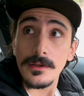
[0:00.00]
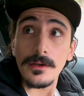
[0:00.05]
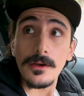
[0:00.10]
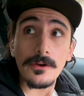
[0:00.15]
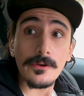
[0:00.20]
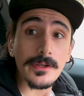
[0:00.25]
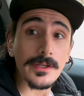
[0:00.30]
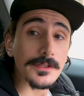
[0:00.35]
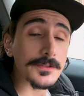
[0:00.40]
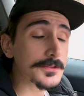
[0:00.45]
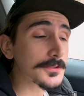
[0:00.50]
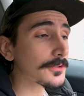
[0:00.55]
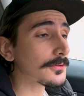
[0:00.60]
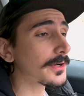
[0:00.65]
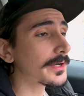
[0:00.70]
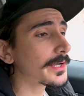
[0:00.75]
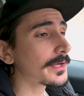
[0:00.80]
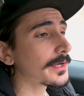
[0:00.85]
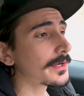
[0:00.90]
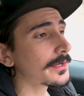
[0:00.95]
Okay,
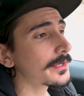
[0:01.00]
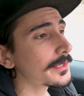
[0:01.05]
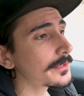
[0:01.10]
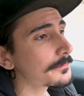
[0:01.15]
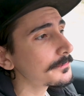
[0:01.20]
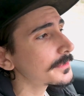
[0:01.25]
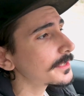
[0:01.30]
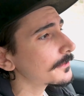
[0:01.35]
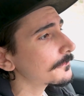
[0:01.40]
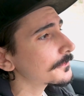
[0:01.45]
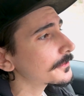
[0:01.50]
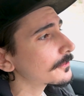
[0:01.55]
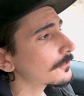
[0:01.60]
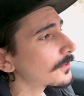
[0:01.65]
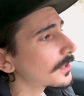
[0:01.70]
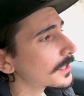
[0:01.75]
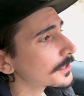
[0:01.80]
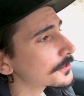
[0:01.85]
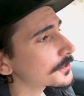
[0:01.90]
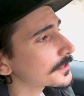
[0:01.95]
so I am, if you're
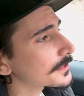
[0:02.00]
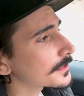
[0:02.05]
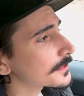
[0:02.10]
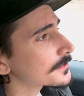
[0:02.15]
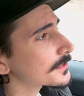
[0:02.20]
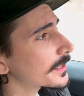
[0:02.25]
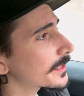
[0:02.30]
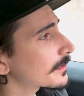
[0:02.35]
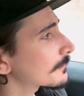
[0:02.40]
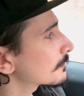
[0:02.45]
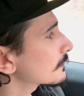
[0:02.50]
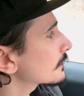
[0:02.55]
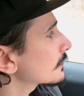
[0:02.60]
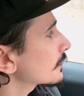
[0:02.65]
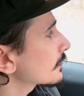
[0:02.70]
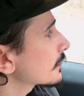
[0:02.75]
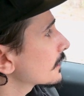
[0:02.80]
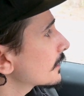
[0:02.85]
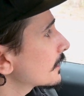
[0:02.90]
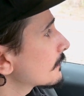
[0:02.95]
watching this, I am
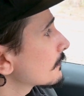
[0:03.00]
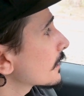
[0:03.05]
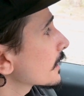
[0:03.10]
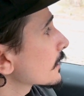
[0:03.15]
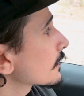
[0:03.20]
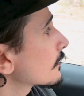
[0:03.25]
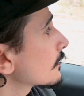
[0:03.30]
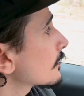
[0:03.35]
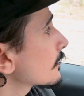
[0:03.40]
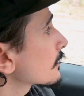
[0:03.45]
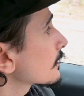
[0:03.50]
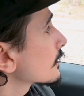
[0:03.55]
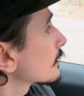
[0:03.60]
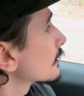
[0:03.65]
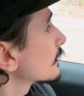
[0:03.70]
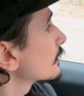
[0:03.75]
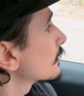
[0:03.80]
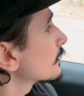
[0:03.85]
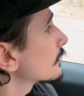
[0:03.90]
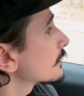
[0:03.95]
in my car
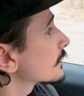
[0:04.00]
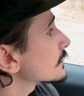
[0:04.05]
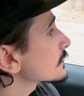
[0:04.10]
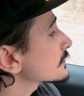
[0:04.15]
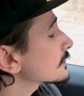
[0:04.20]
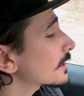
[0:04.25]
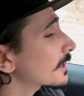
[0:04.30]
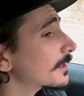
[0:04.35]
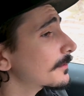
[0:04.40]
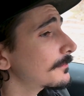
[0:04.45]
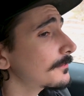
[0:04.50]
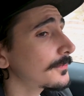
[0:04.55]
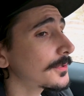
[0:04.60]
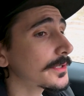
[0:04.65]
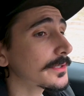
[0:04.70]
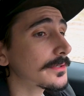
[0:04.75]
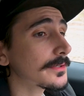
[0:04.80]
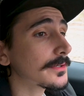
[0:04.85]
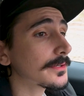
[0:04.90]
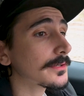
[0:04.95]
this time,
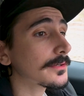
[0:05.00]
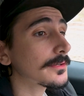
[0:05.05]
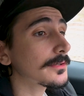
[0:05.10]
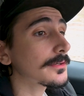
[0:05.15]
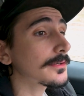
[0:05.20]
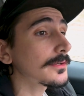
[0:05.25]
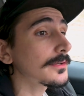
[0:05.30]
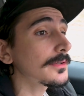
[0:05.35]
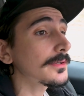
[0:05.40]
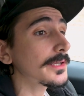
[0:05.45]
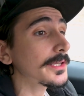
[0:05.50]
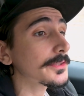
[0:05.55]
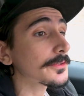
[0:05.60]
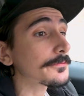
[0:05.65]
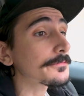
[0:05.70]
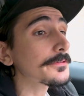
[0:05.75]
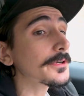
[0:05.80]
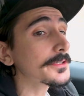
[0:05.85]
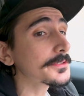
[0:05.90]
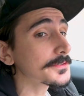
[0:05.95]
but in the
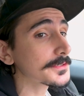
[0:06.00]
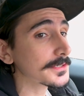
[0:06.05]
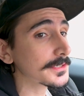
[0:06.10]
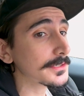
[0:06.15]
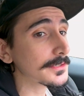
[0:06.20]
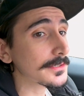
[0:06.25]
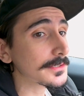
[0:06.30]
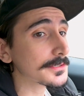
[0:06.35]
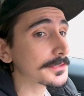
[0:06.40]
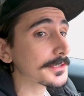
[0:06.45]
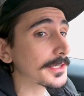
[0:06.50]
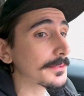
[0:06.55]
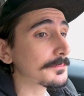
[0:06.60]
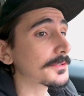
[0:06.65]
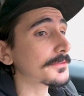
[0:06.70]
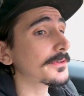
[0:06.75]
front seat this time.